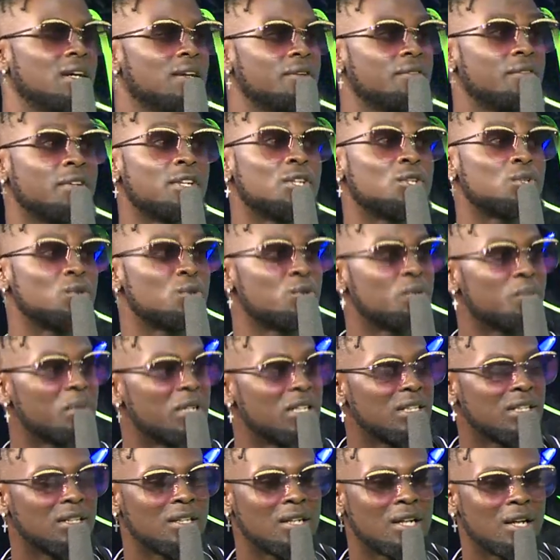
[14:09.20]
Very soon
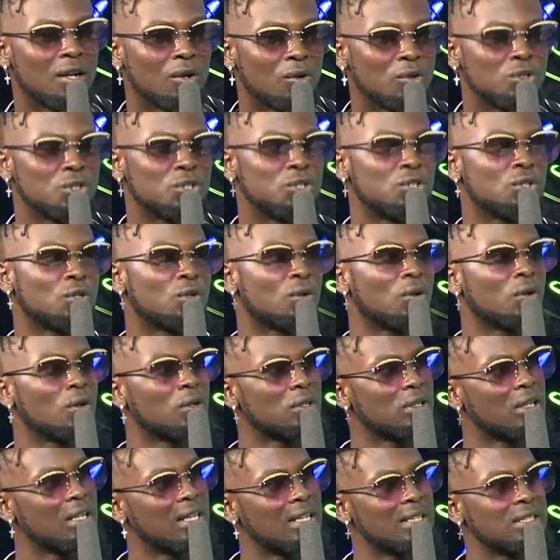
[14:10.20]
by then I launch your
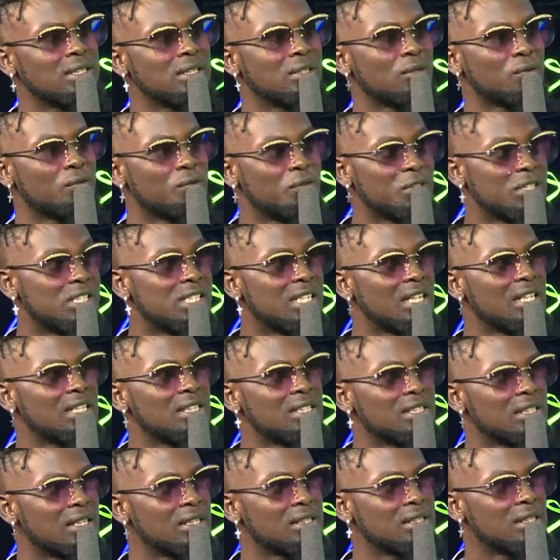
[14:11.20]
cloth line
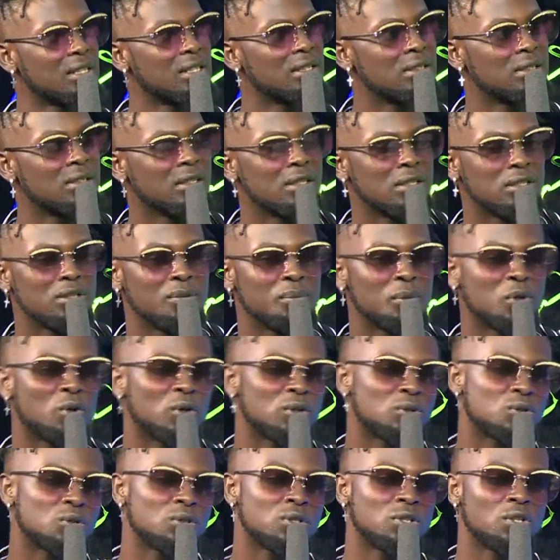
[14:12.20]
officially sasa.
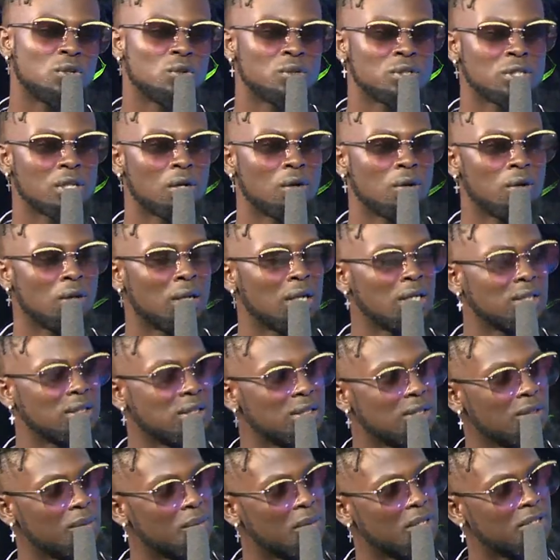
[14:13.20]
Nimekuwa tu nikiuza online
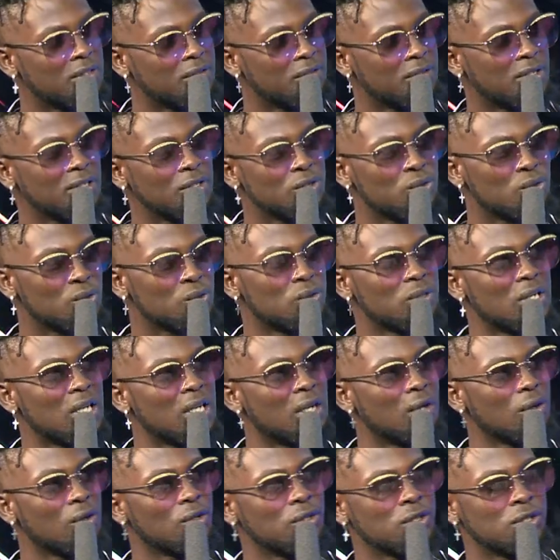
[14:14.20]
nini, but very soon I
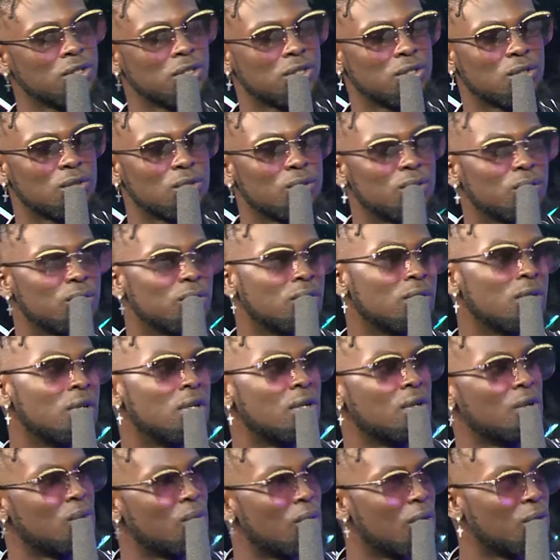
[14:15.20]
launch. So
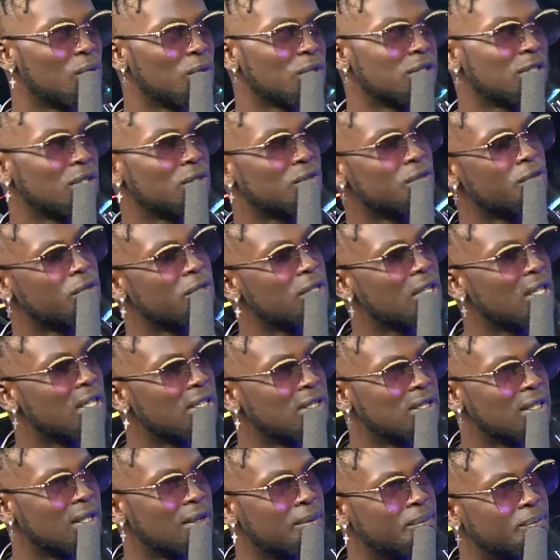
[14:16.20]
watch out for
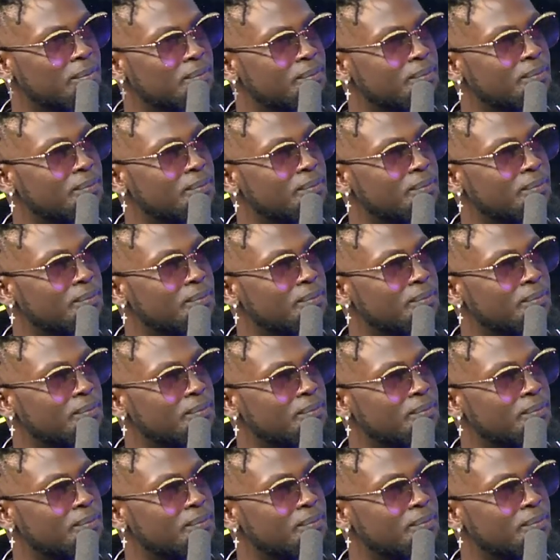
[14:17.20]
that, yeah.